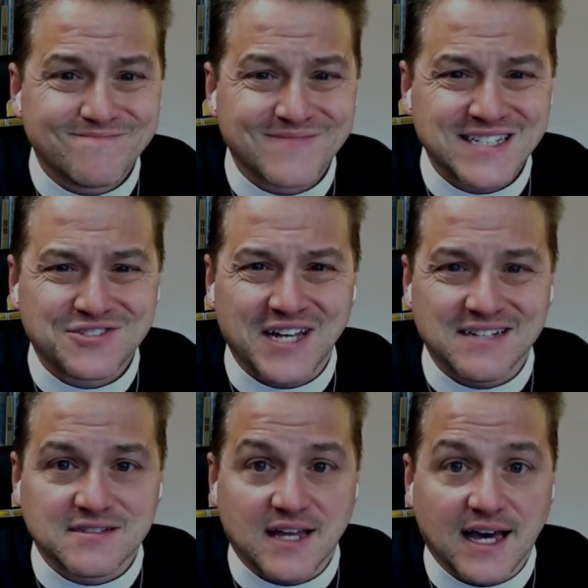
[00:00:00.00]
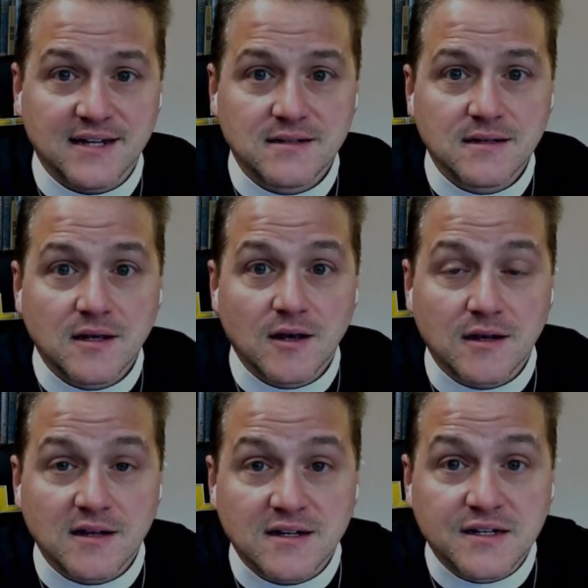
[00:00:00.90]
Let's change that.
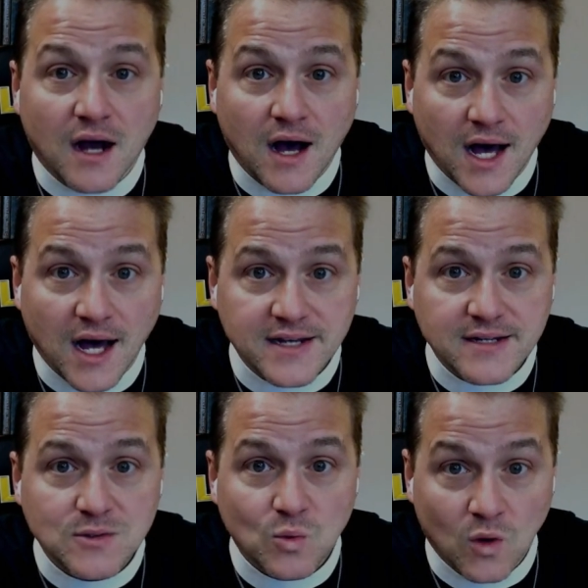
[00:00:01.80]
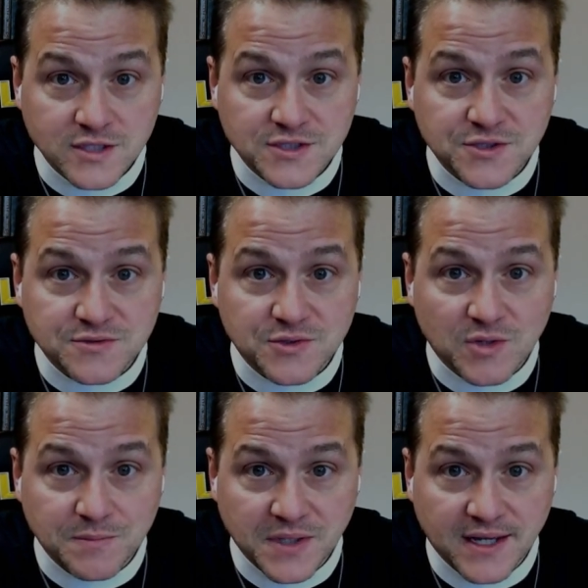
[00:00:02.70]
God wants you to
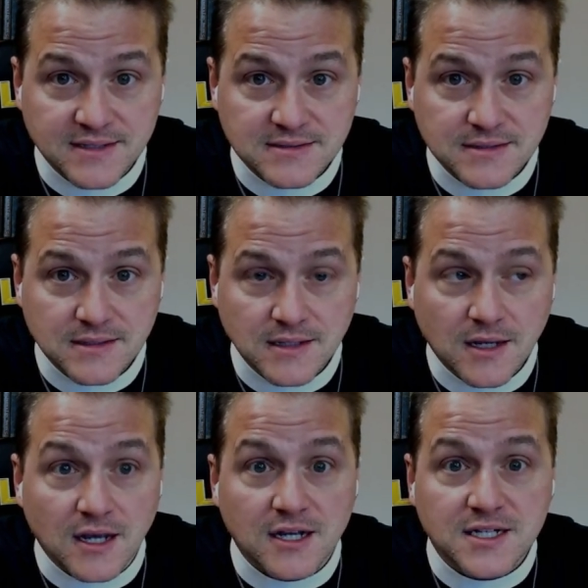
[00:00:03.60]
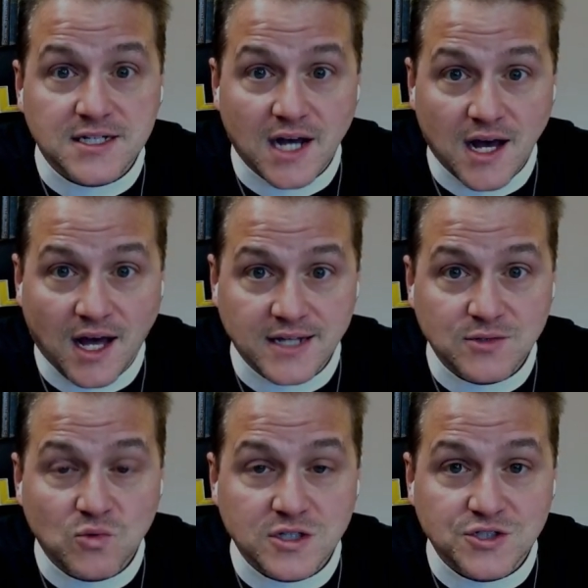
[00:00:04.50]
repent. God
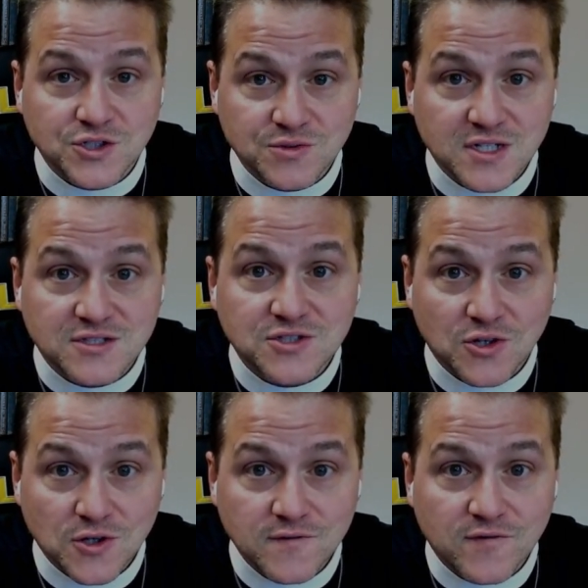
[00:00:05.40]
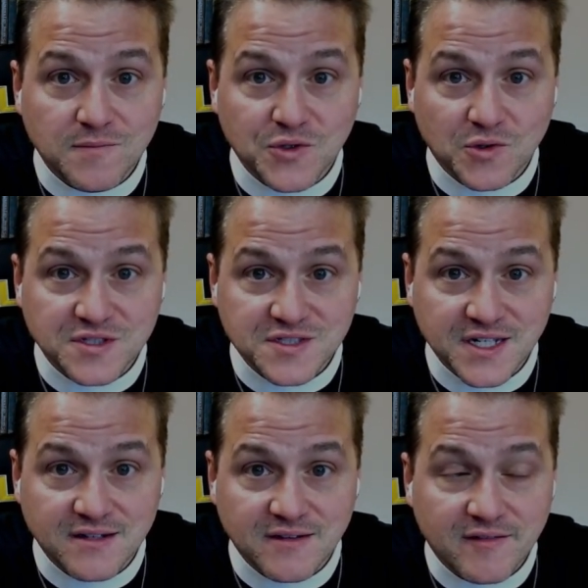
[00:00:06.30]
wants you to turn from your
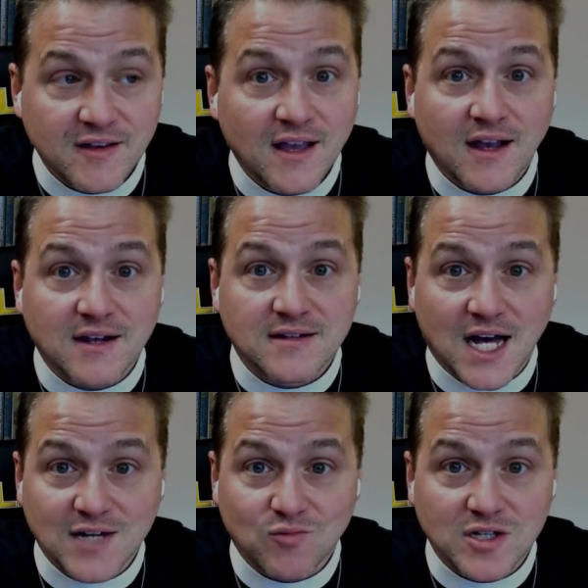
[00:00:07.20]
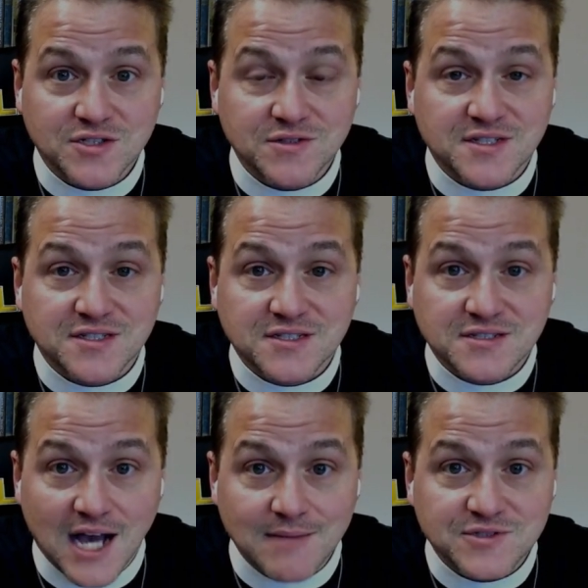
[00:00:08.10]
sins. God wants you to
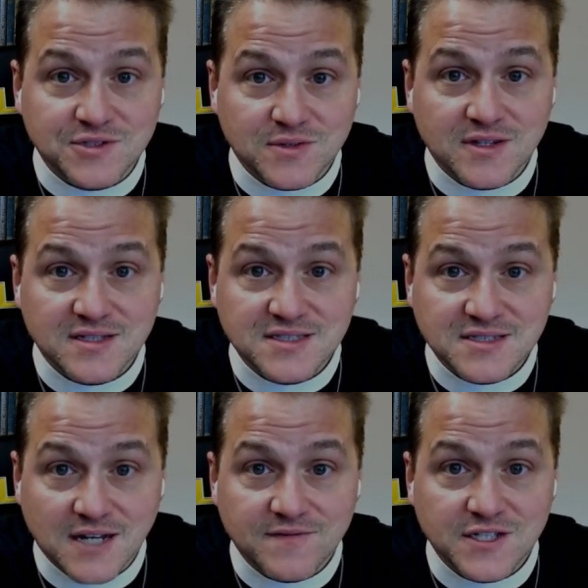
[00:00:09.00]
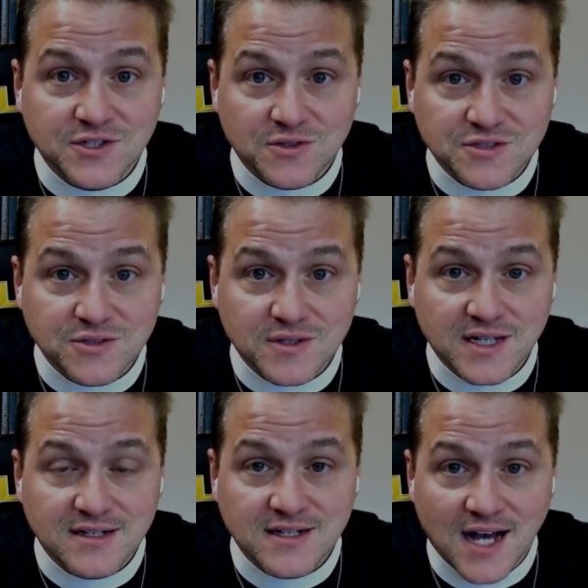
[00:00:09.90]
stop doing the stuff that you're doing
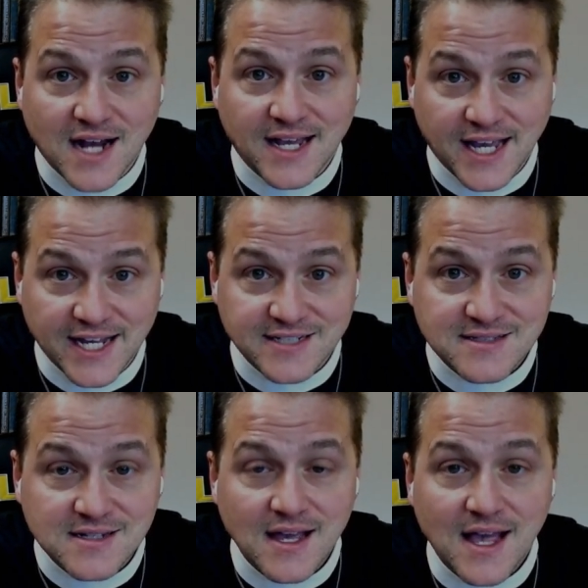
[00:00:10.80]
that God hates.